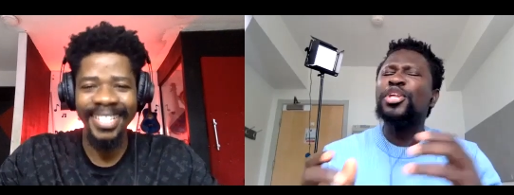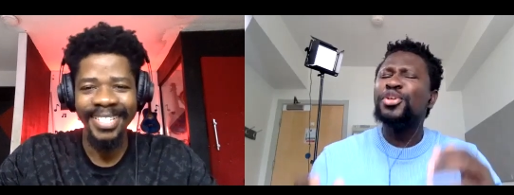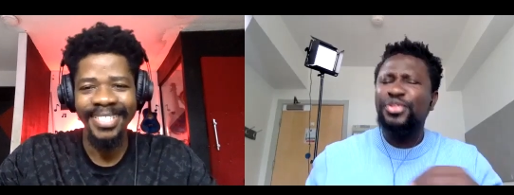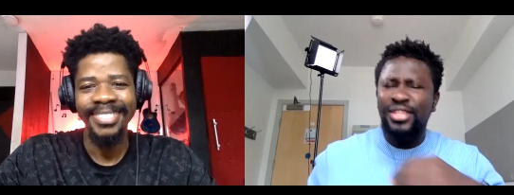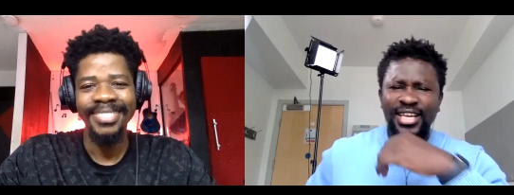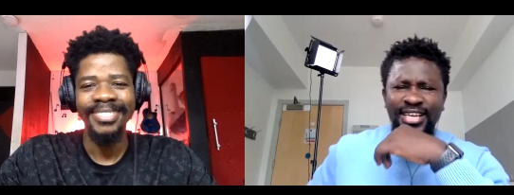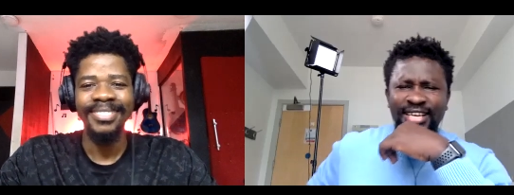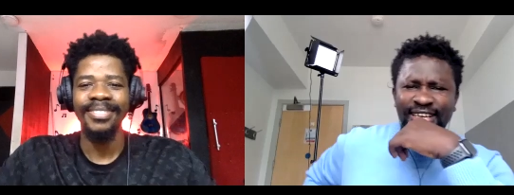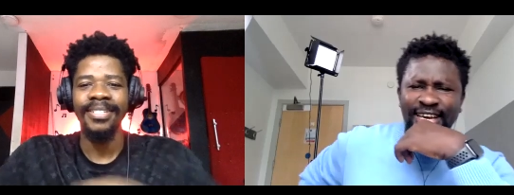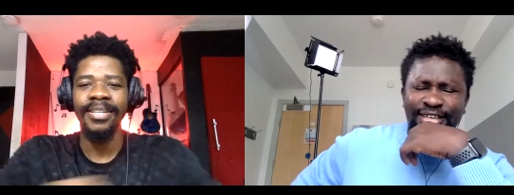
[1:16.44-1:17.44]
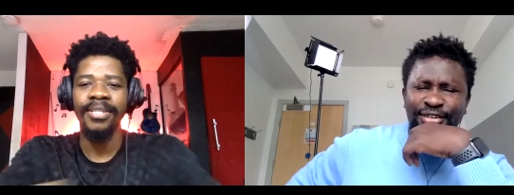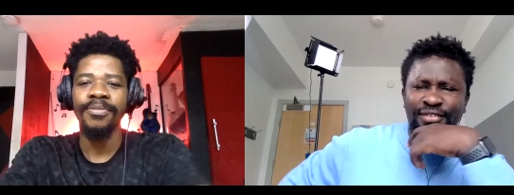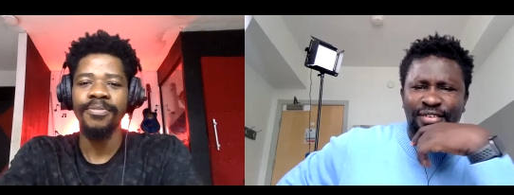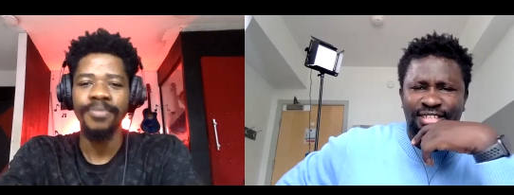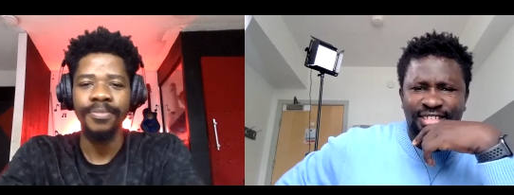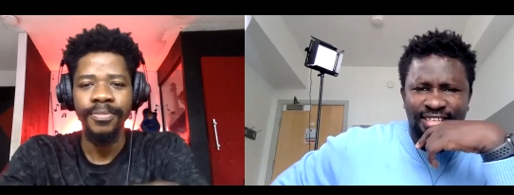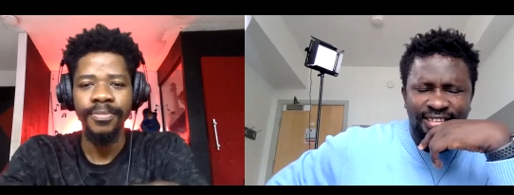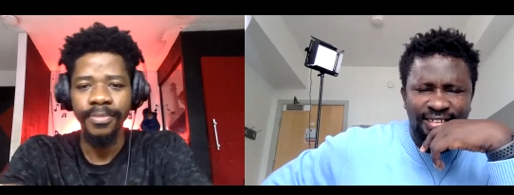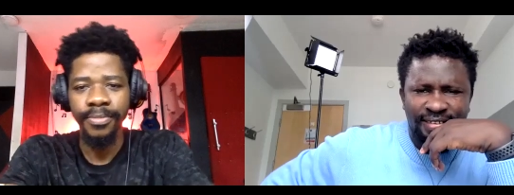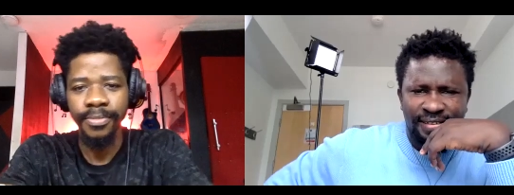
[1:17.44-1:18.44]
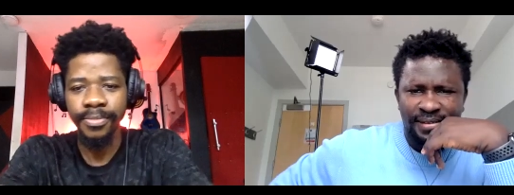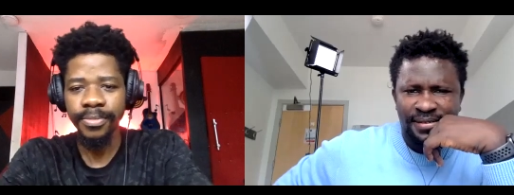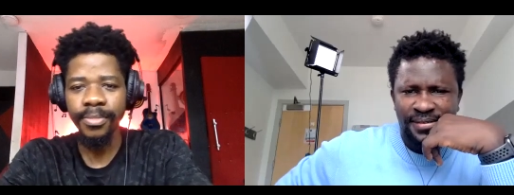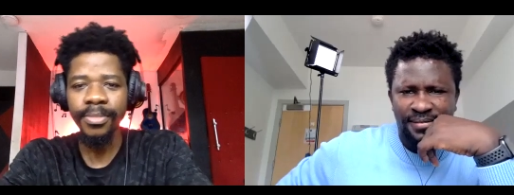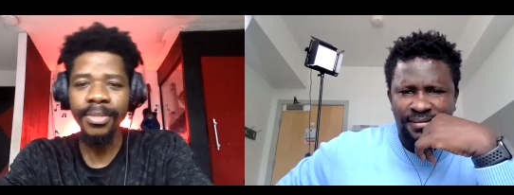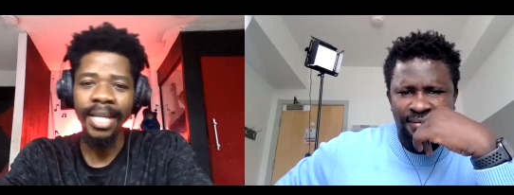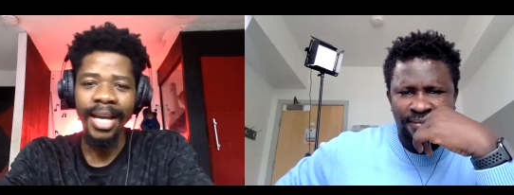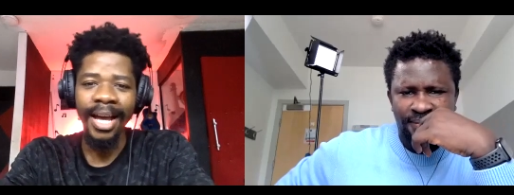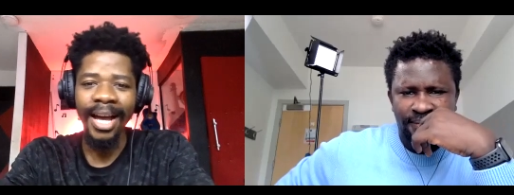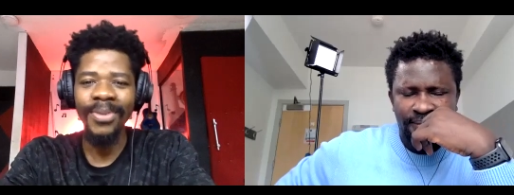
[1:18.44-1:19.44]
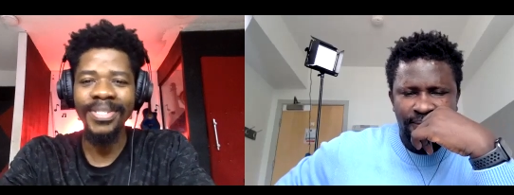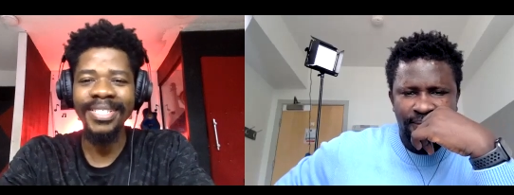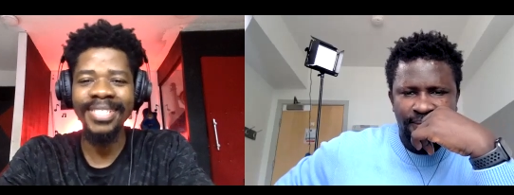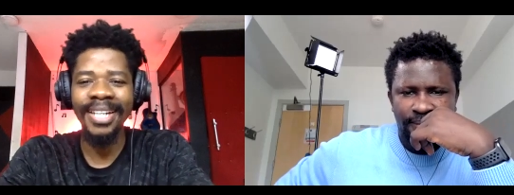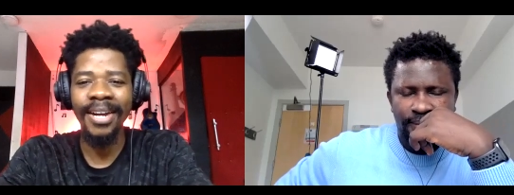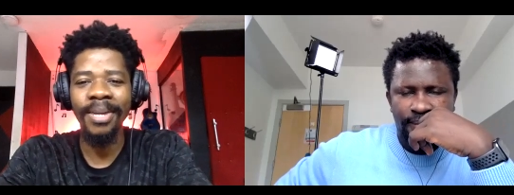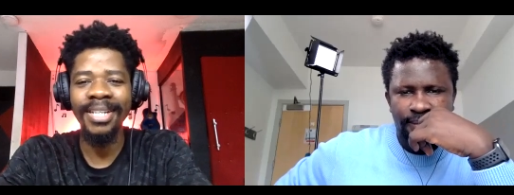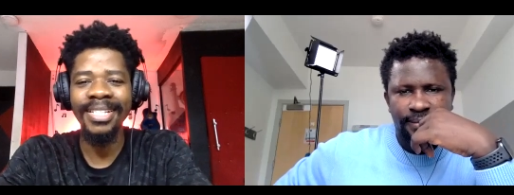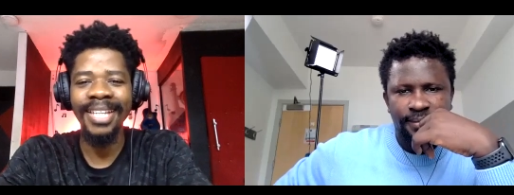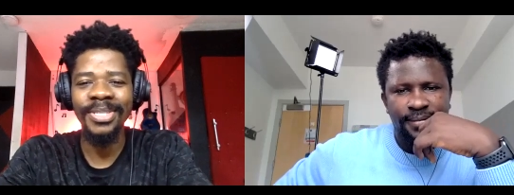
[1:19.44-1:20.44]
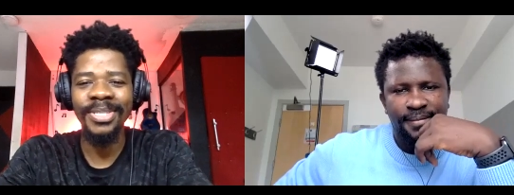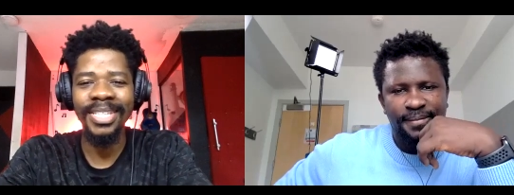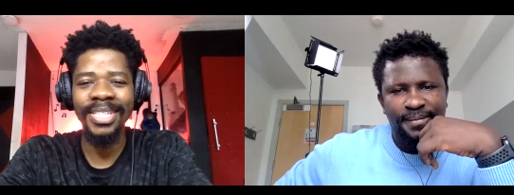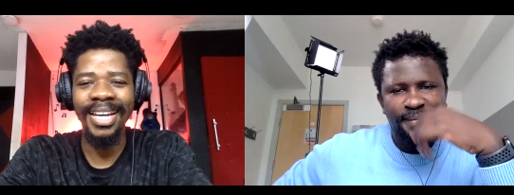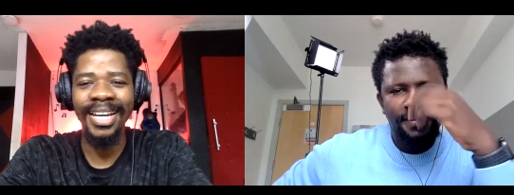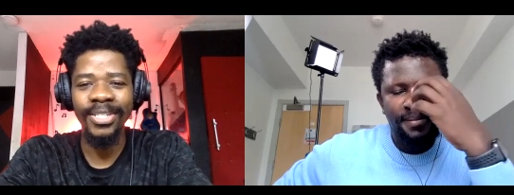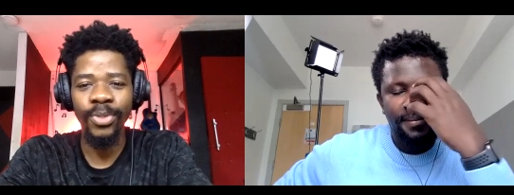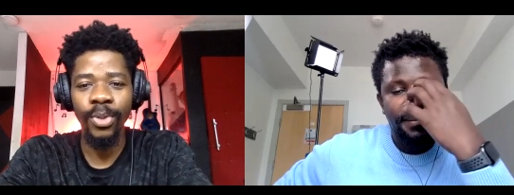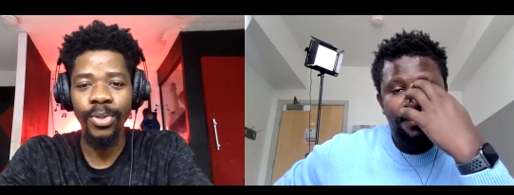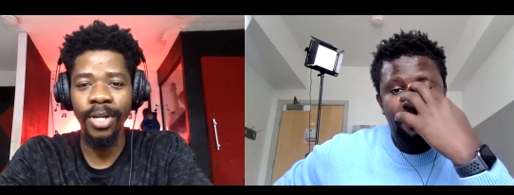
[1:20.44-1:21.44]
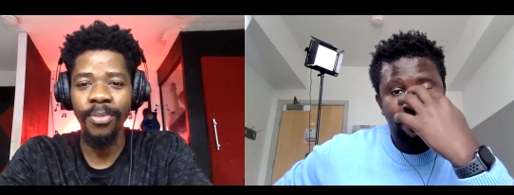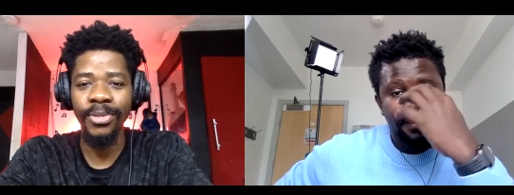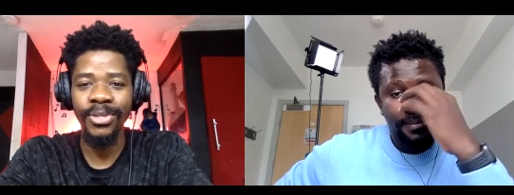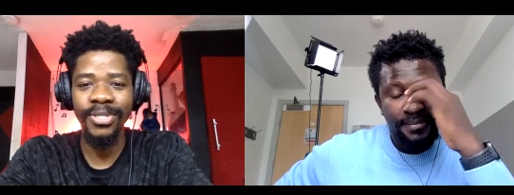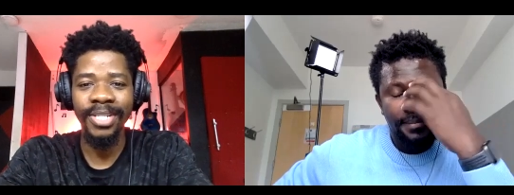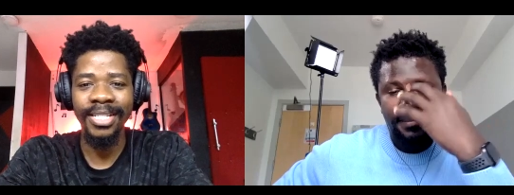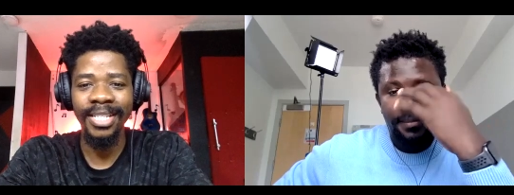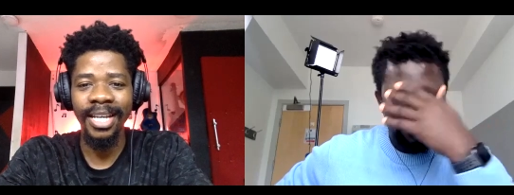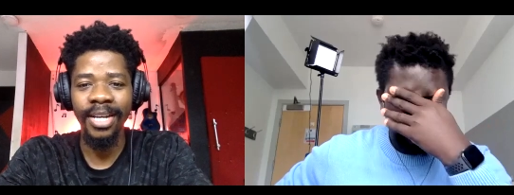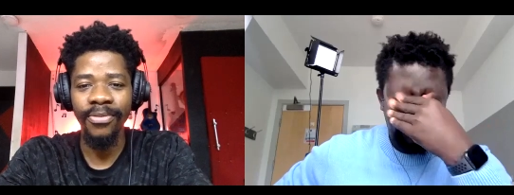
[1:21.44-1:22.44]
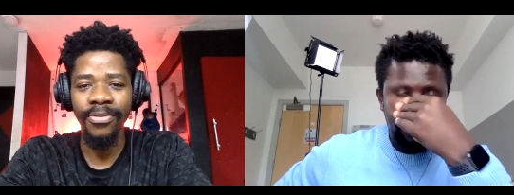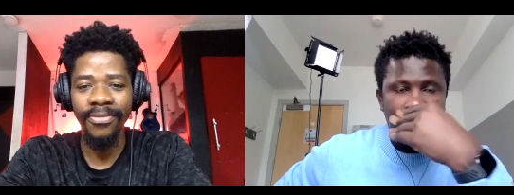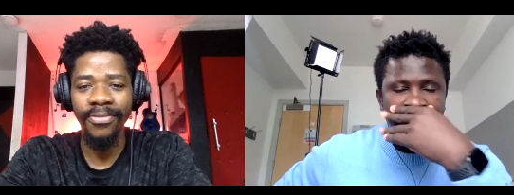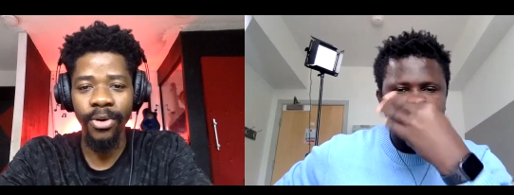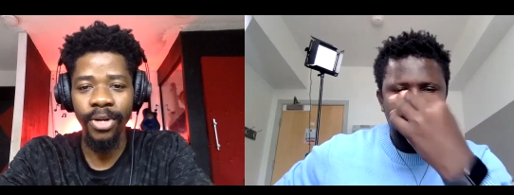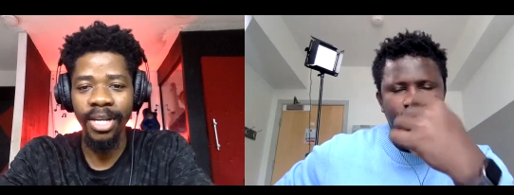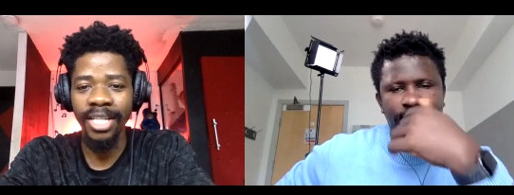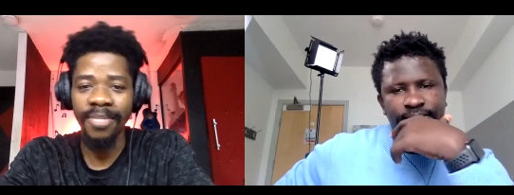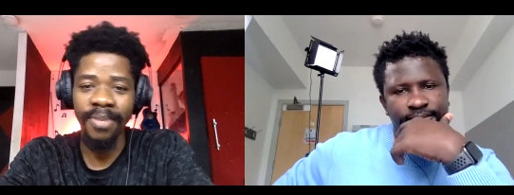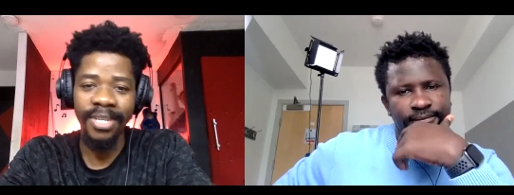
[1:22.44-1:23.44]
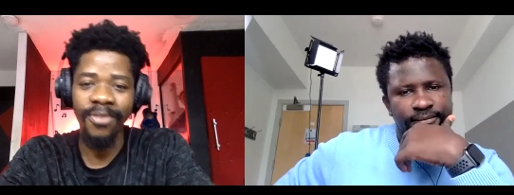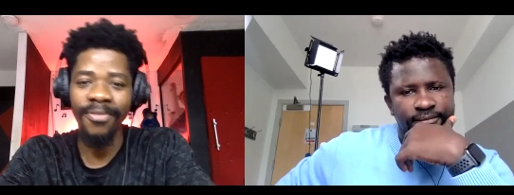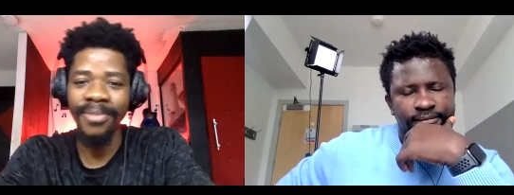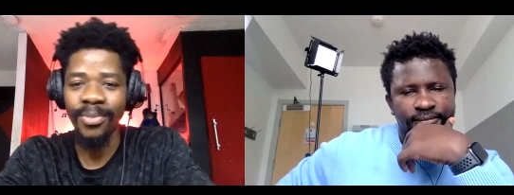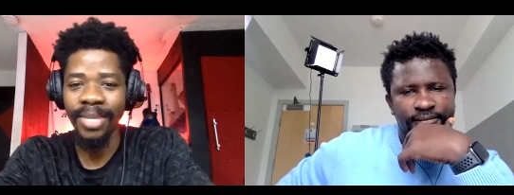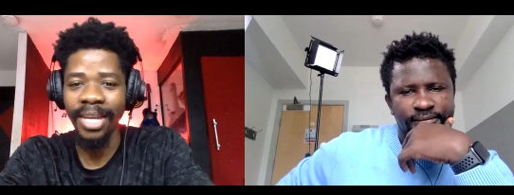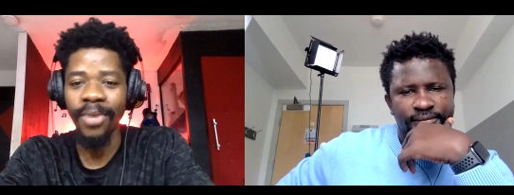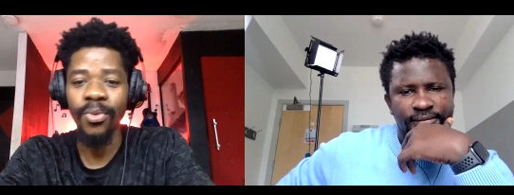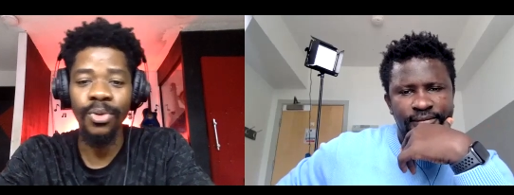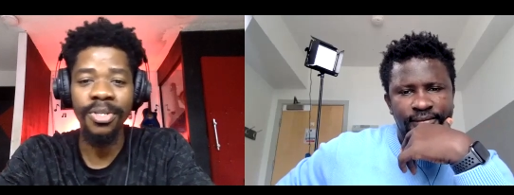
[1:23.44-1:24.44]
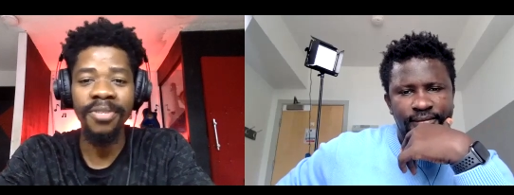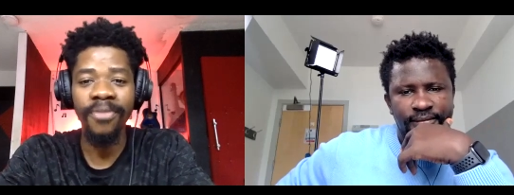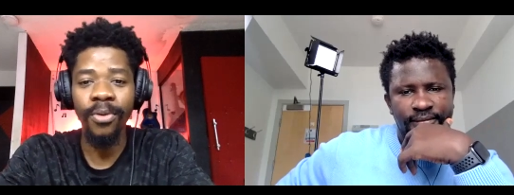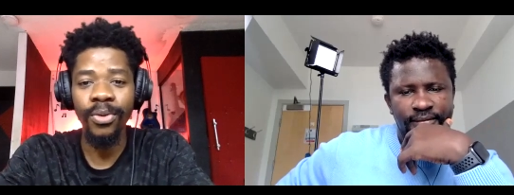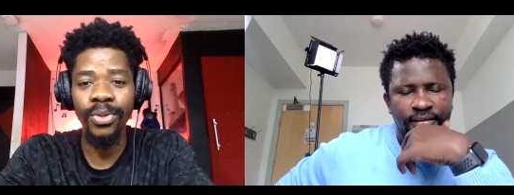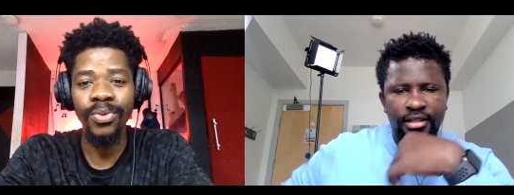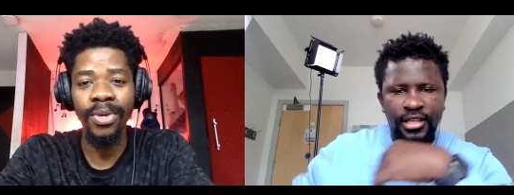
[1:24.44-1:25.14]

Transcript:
Speaker 1: what do you think, yeah. uh, Fesky?
Speaker 2: Uh, Wizkid Naramali, I think uh, it's one collaboration that uh, we all expected. We like looking forward to